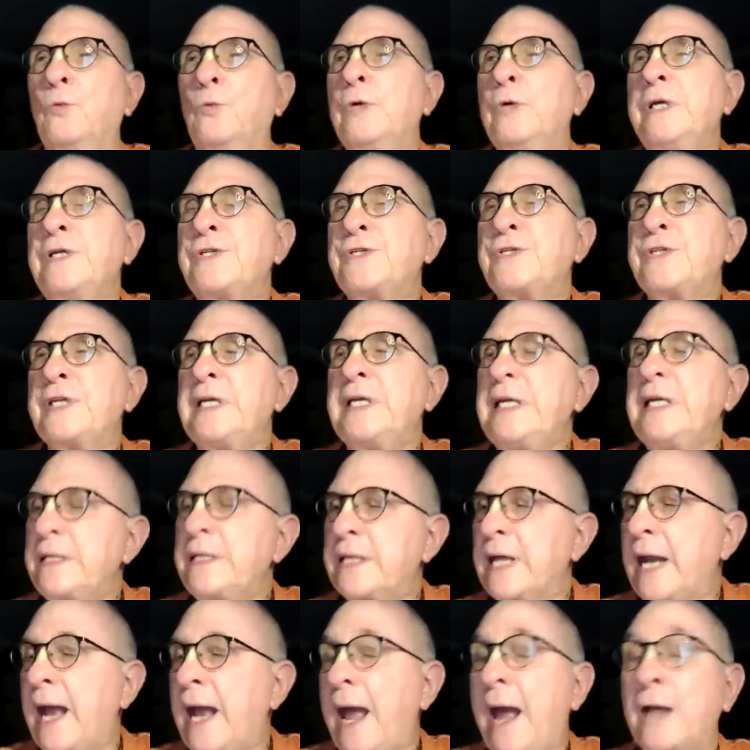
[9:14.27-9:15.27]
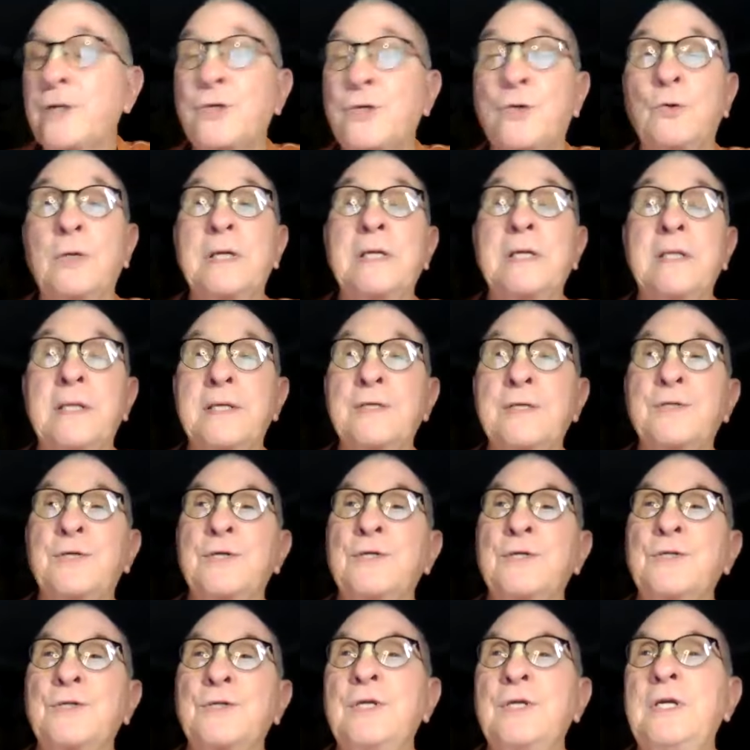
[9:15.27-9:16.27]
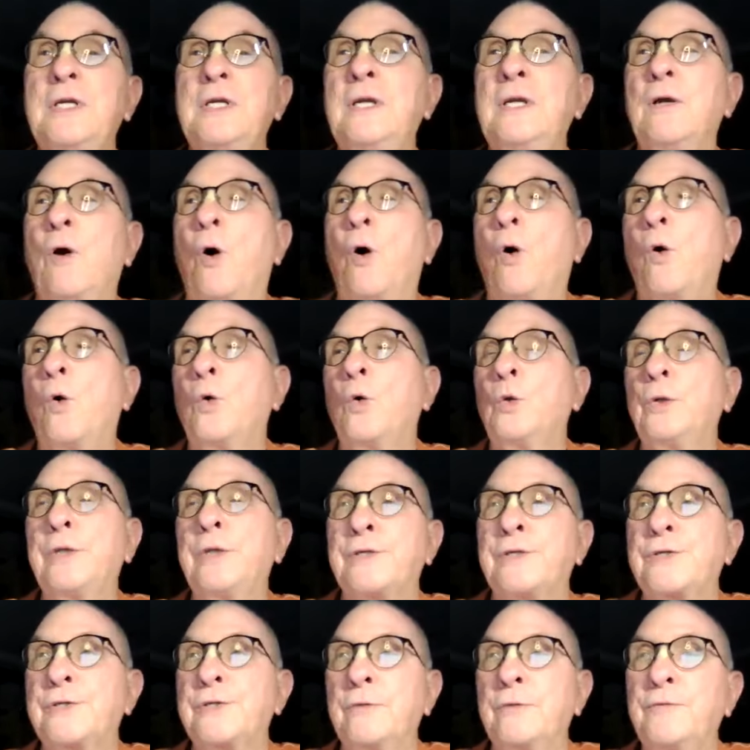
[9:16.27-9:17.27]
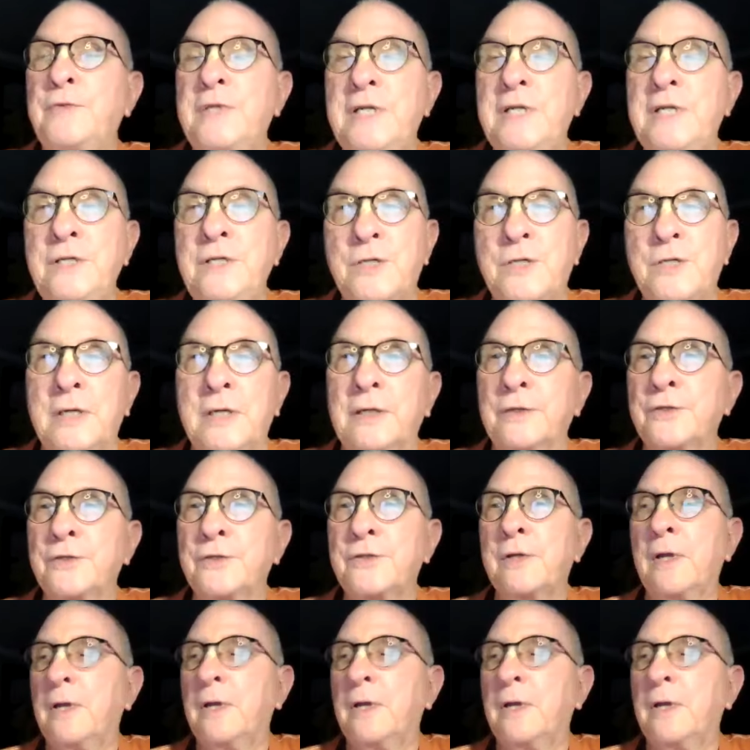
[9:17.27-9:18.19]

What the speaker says: we see that actually this is the oldest of teachings,